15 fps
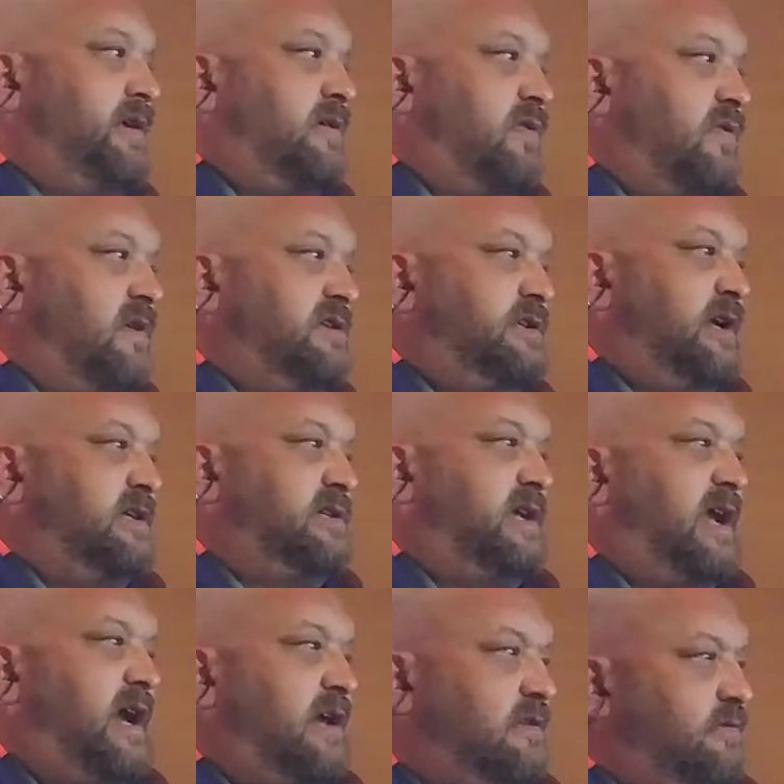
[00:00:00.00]
Court Judge
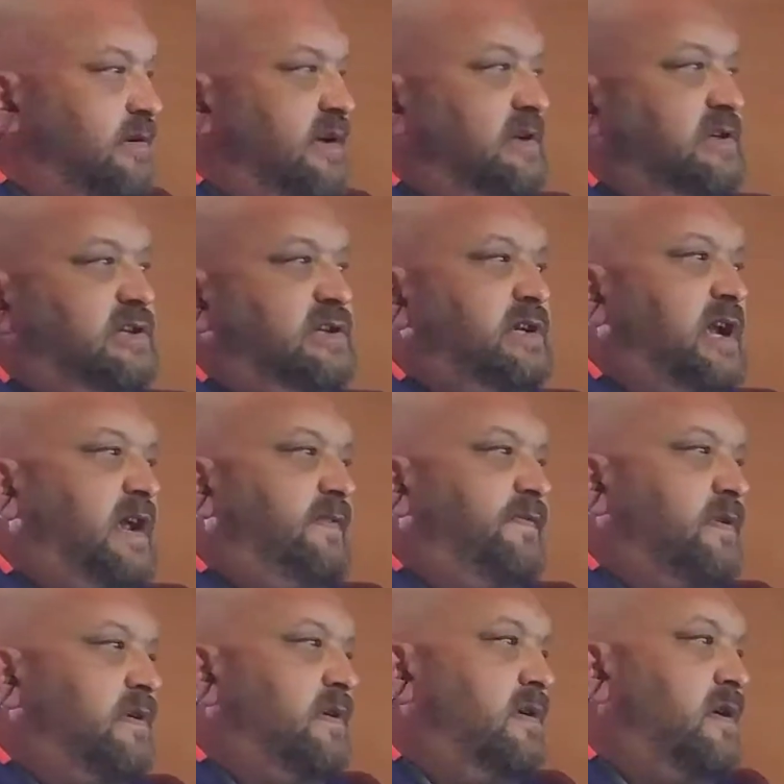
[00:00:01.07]
Catherine
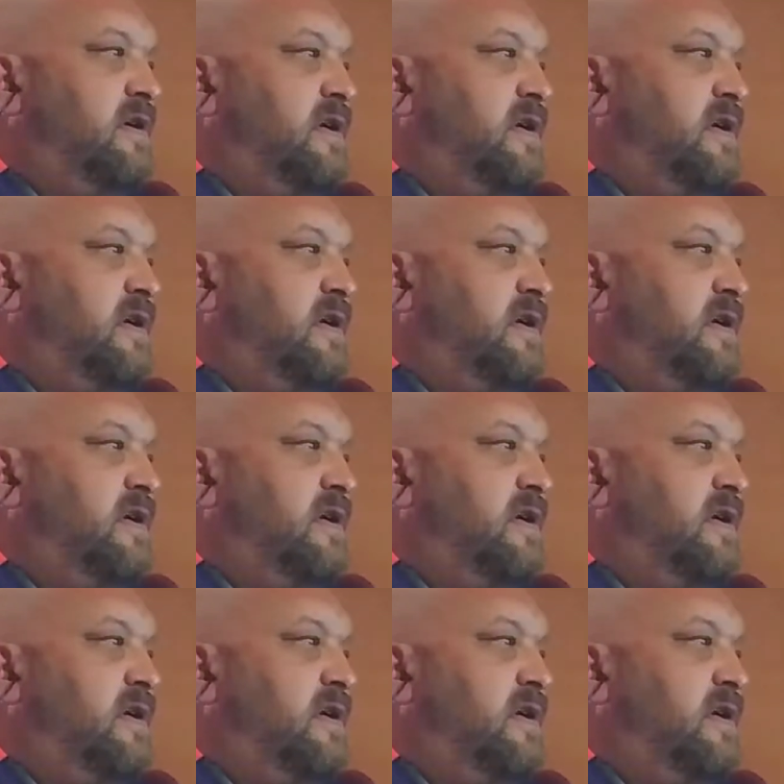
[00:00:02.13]
Shaffer